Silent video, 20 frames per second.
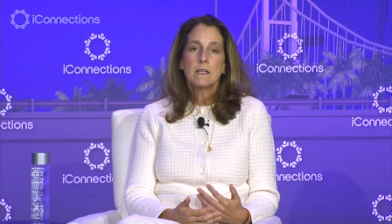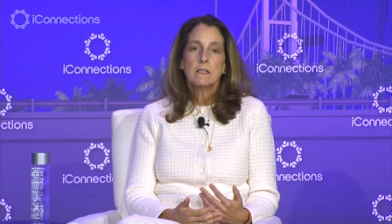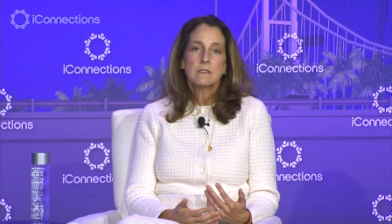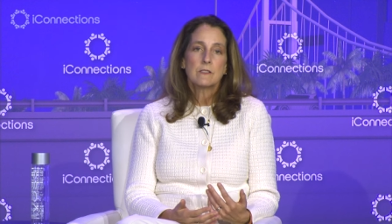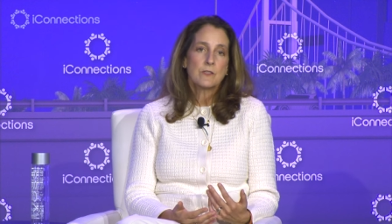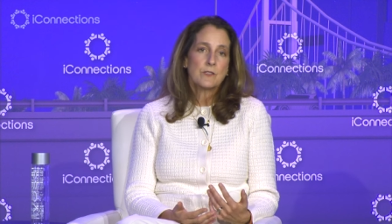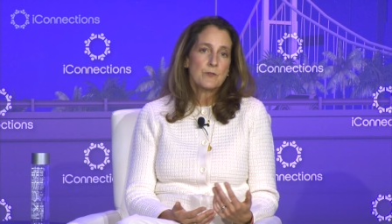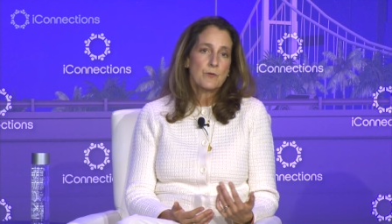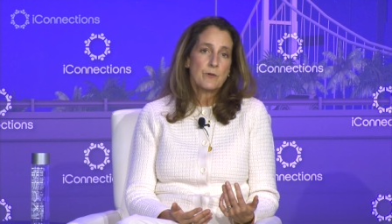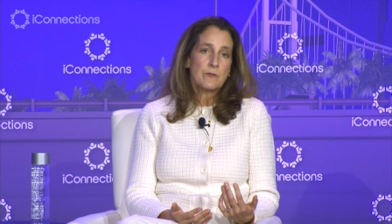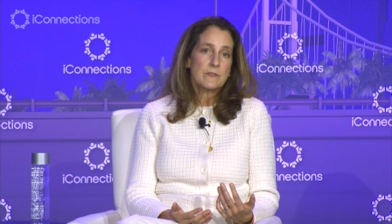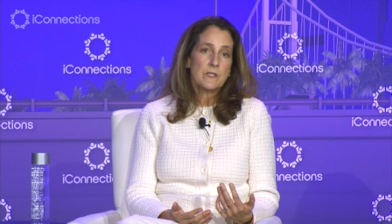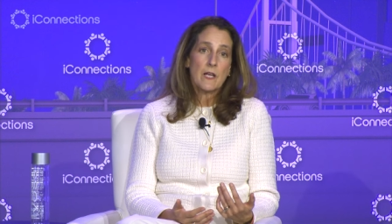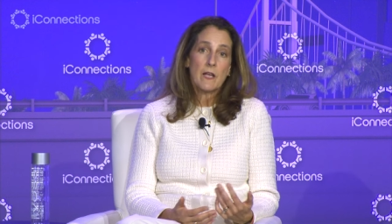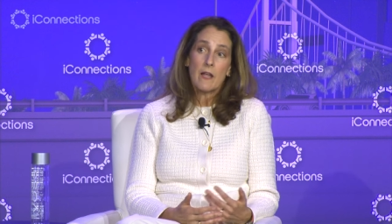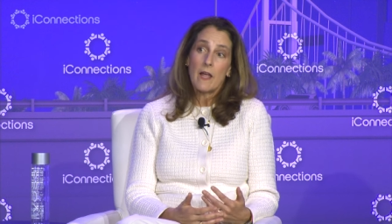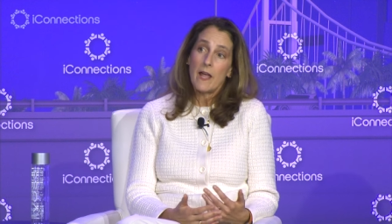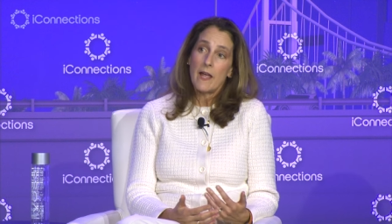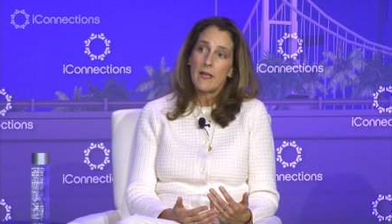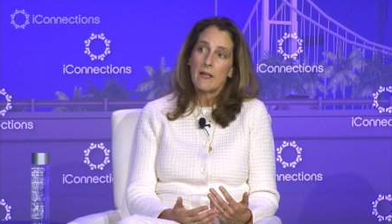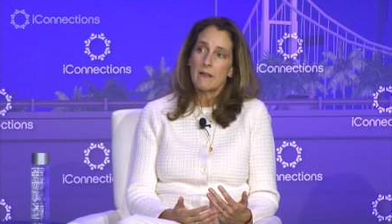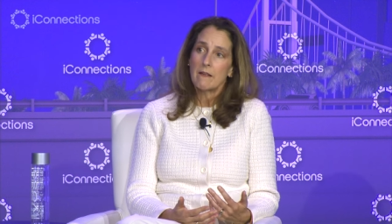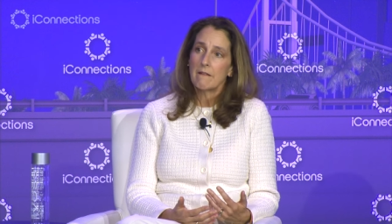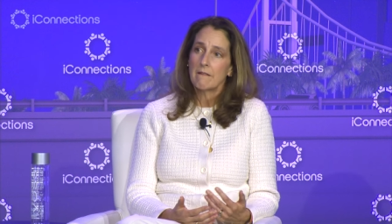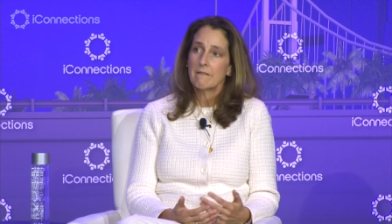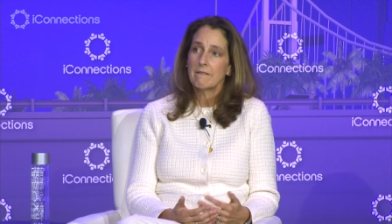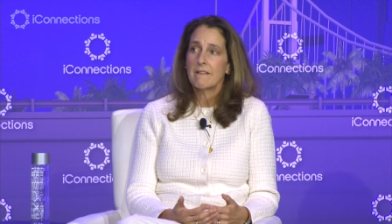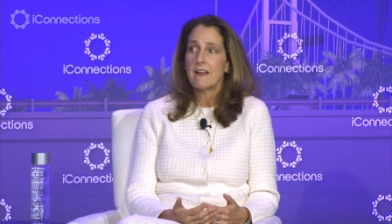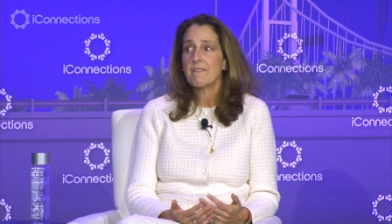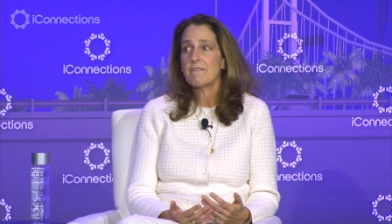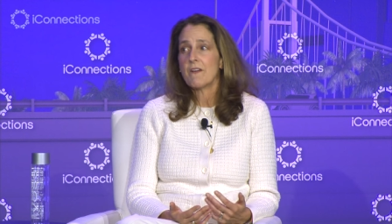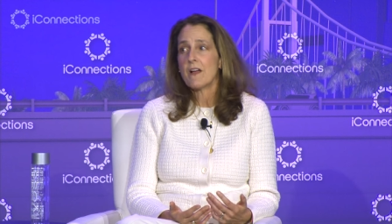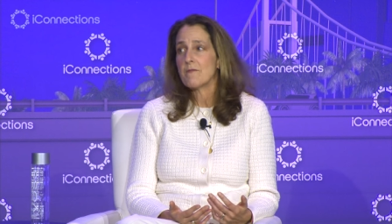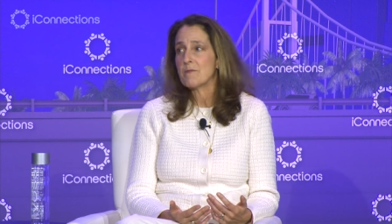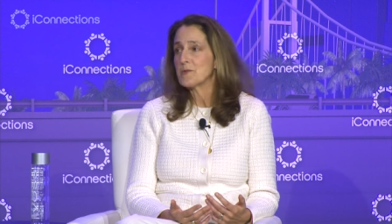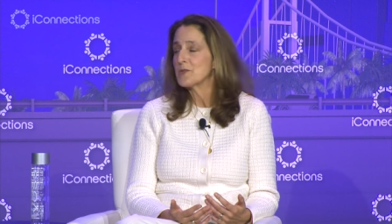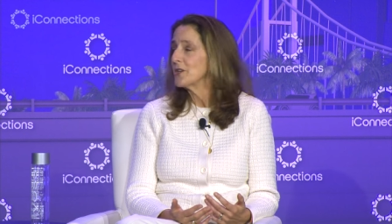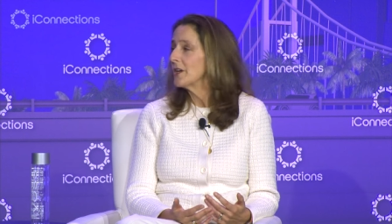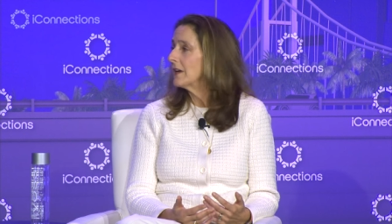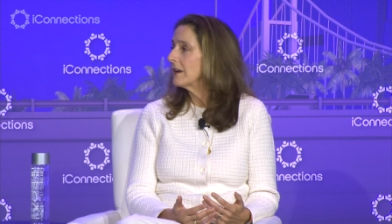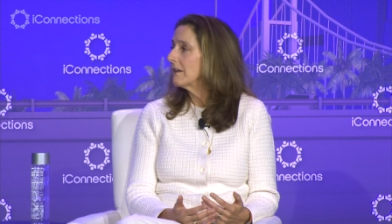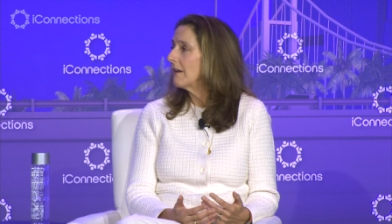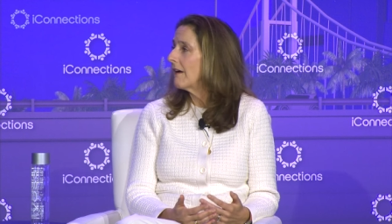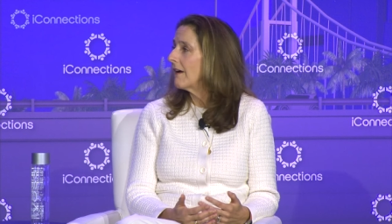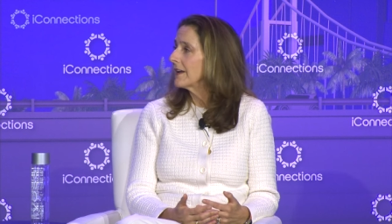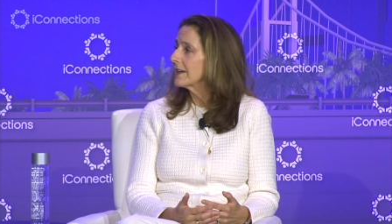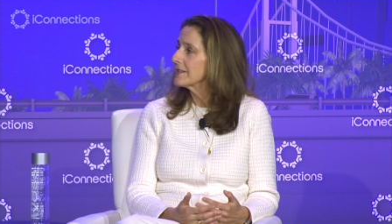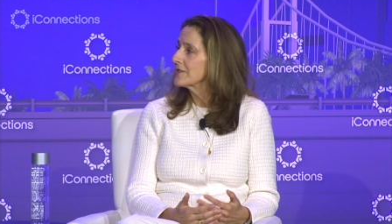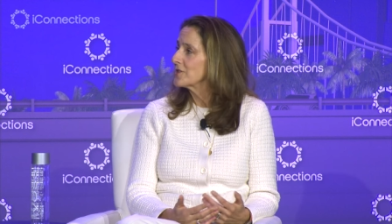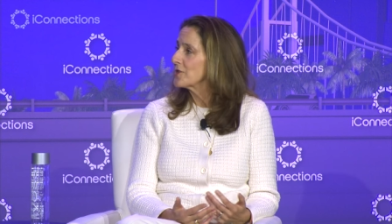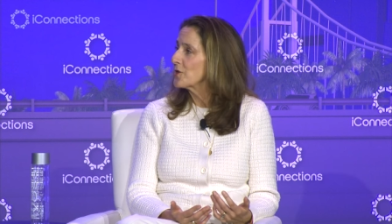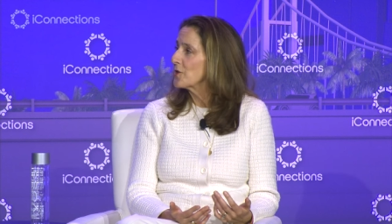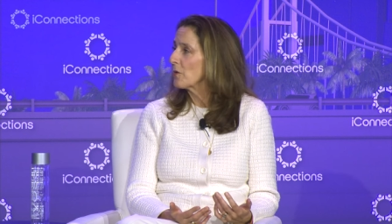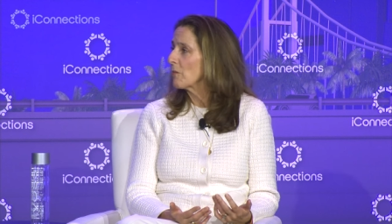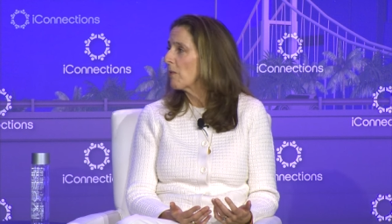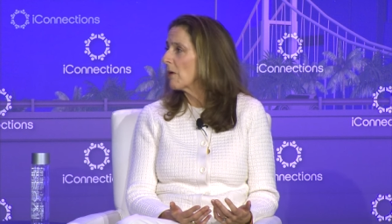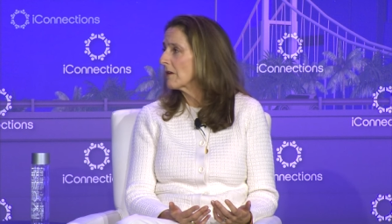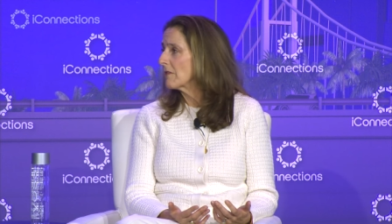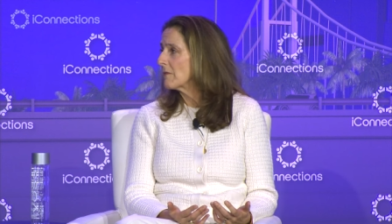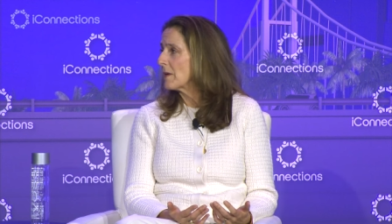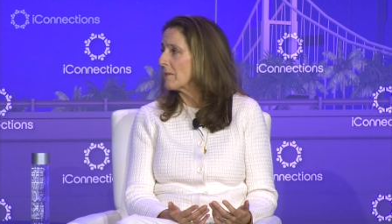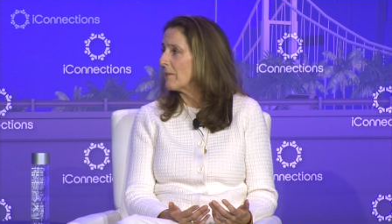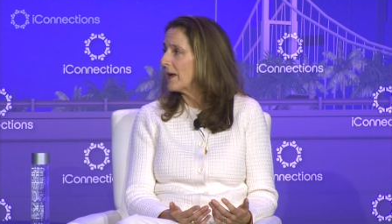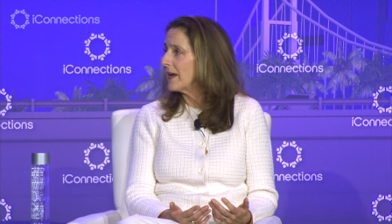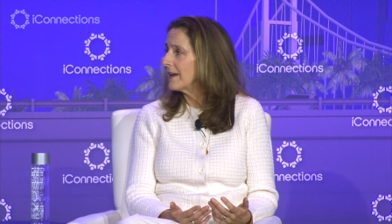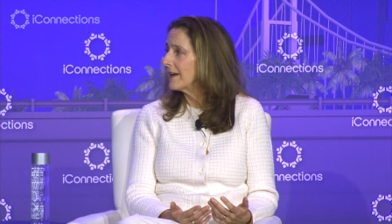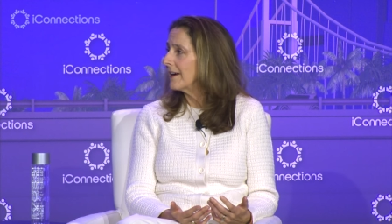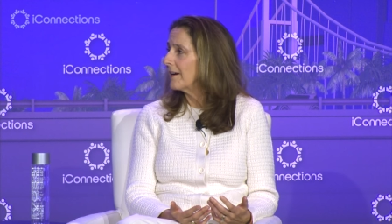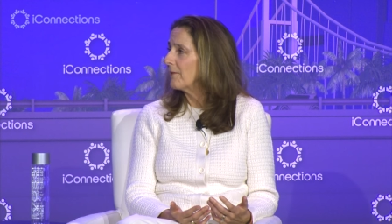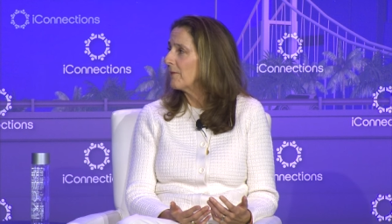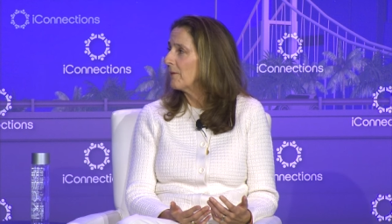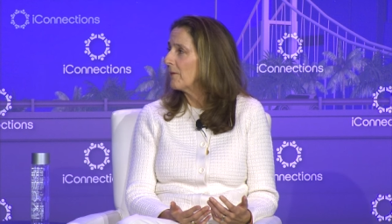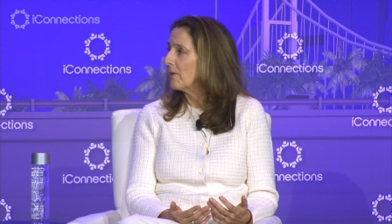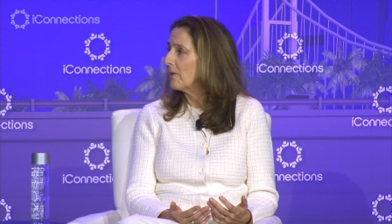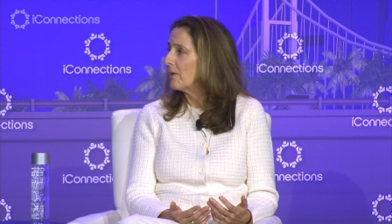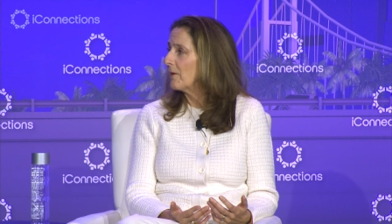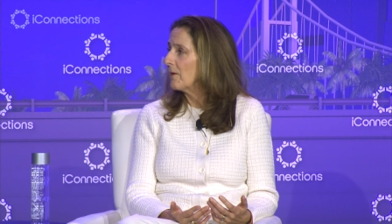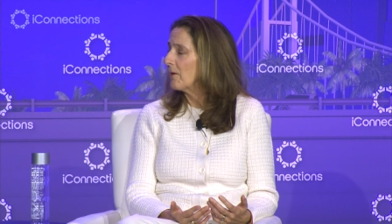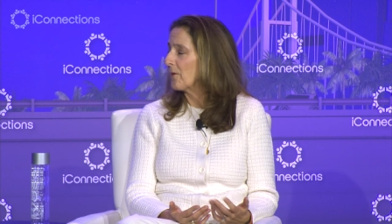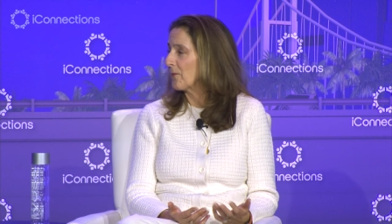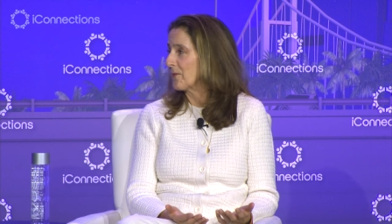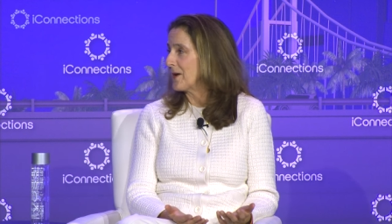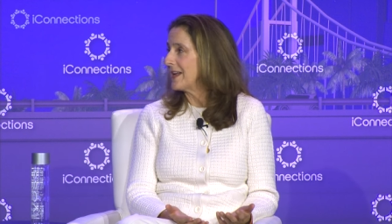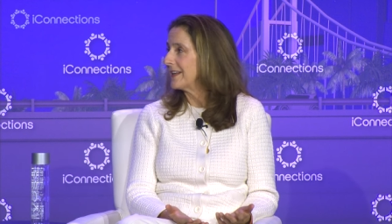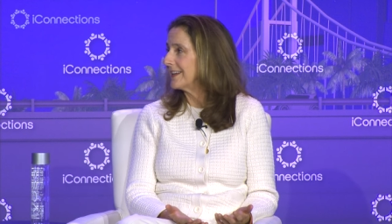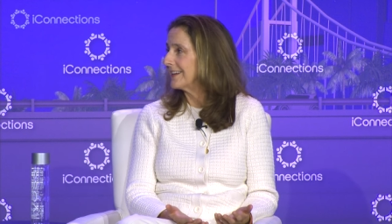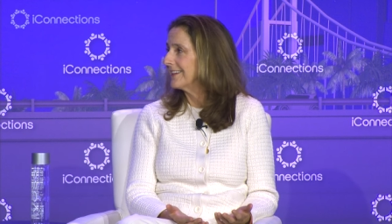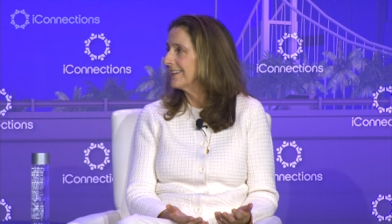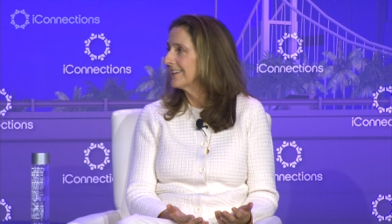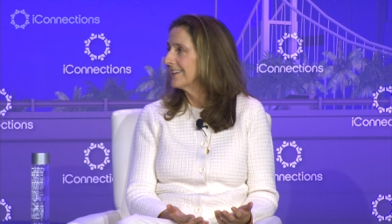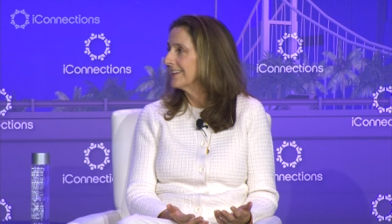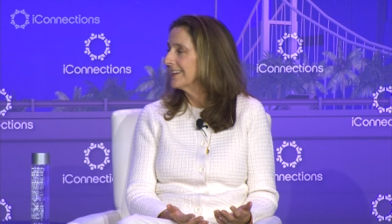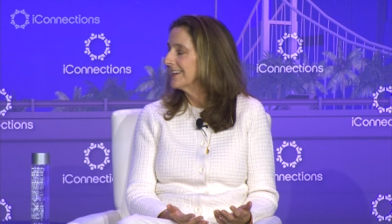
to sort of say, hey, at 5%, I can secure part of my payout already